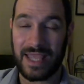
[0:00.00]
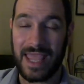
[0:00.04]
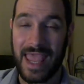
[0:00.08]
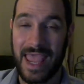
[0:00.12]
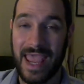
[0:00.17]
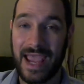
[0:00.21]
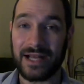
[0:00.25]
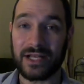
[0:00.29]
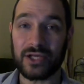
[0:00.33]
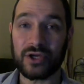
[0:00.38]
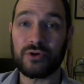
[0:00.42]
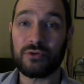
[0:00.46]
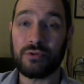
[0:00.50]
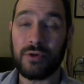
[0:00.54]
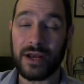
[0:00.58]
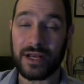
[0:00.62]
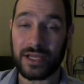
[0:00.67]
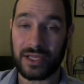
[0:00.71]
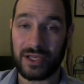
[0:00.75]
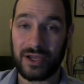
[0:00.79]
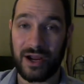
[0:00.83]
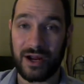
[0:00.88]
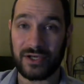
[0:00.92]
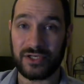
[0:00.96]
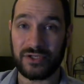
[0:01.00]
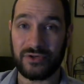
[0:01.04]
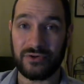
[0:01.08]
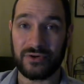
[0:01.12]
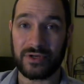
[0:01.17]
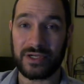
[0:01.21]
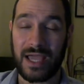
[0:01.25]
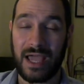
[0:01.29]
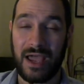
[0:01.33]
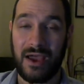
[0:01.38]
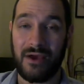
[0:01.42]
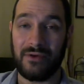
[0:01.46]
add a credit card to your
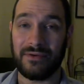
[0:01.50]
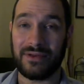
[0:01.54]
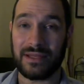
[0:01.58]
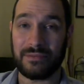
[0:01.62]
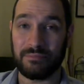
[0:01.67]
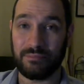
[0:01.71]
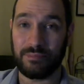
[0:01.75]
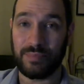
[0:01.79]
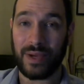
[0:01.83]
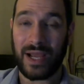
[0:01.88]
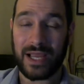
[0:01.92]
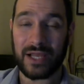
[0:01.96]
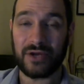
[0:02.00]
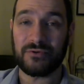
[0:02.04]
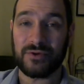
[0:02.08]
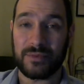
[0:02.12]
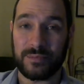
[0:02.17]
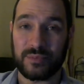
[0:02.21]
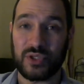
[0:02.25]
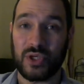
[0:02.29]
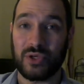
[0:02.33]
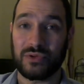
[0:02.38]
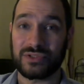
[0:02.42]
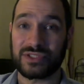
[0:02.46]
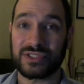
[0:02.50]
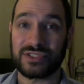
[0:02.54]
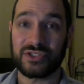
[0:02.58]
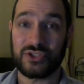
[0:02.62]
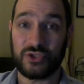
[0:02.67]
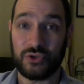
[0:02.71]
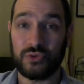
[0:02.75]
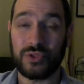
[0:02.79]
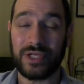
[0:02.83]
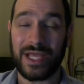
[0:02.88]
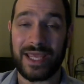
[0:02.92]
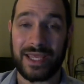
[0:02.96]
account, and buy cryptos
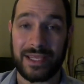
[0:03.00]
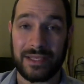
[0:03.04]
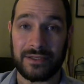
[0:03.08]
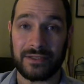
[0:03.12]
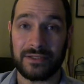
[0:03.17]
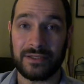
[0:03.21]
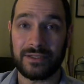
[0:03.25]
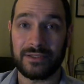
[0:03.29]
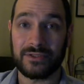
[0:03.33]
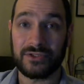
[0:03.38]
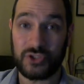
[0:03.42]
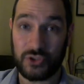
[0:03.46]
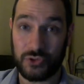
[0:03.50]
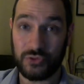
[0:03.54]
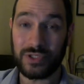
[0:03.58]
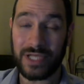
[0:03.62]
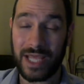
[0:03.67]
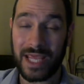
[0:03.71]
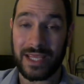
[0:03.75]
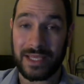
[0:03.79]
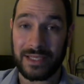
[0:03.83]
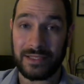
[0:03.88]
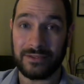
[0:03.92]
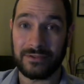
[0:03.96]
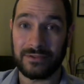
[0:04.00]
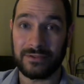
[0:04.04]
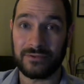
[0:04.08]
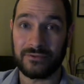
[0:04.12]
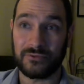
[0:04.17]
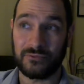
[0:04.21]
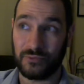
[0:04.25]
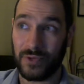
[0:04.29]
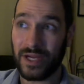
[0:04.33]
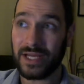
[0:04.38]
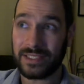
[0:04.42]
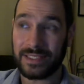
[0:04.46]
today. Today.
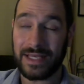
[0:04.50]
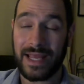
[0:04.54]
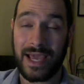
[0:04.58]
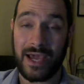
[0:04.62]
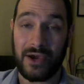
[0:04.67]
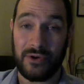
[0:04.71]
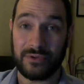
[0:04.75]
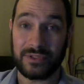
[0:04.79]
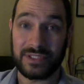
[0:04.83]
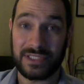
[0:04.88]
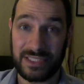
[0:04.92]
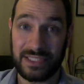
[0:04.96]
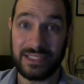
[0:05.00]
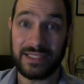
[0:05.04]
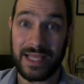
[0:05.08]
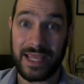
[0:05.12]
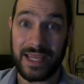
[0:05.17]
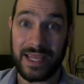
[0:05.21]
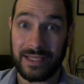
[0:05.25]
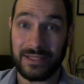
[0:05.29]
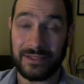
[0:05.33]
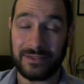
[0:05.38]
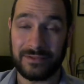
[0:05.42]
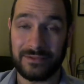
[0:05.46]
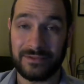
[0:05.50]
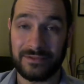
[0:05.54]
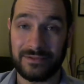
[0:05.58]
Right now. Today.